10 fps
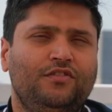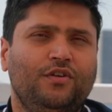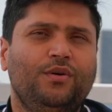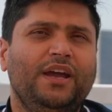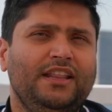
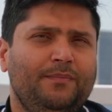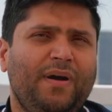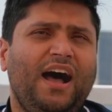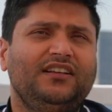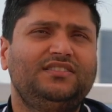In the
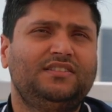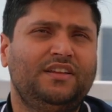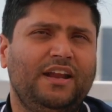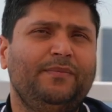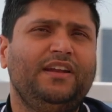past, there
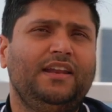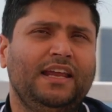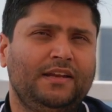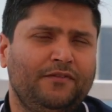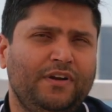have been like
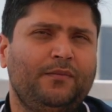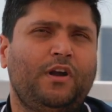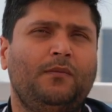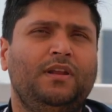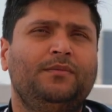different
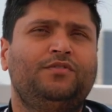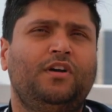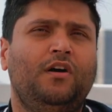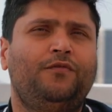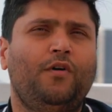problems
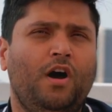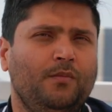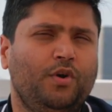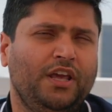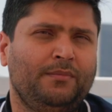of
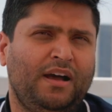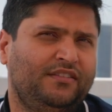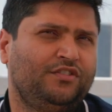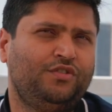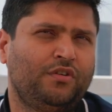onboarding
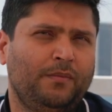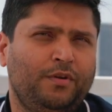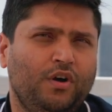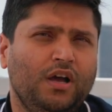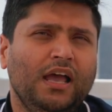masses to
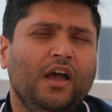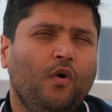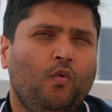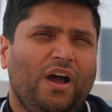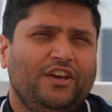crypto.
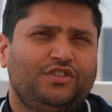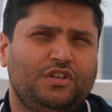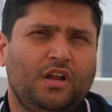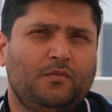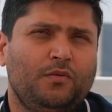Why you should
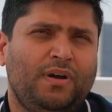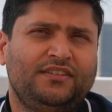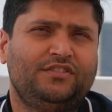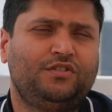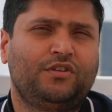onboard
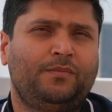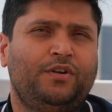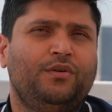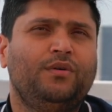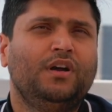masses to
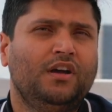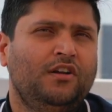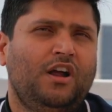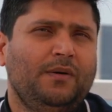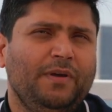crypto?
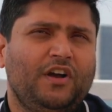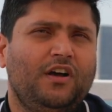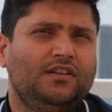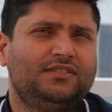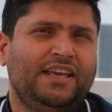Not
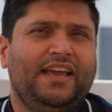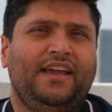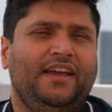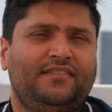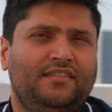because, hey,
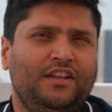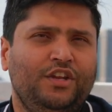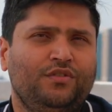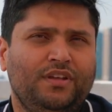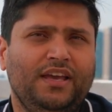it's the new
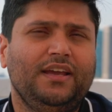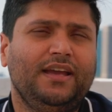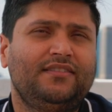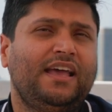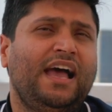thing.
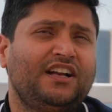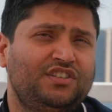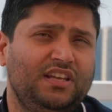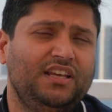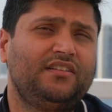It's
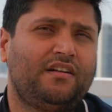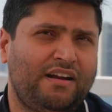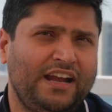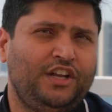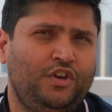actually the
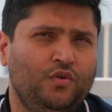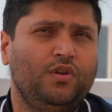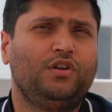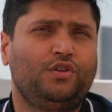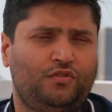right tool
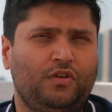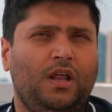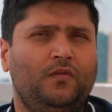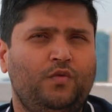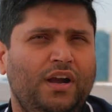to
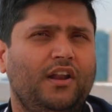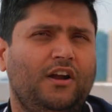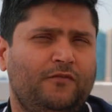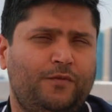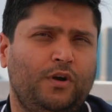solve quite a lot
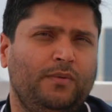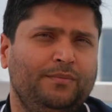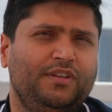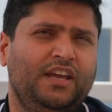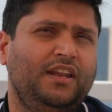of problems
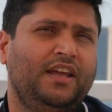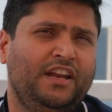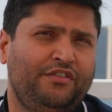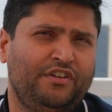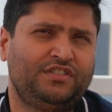in an
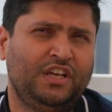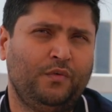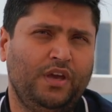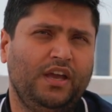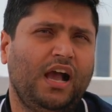interesting way.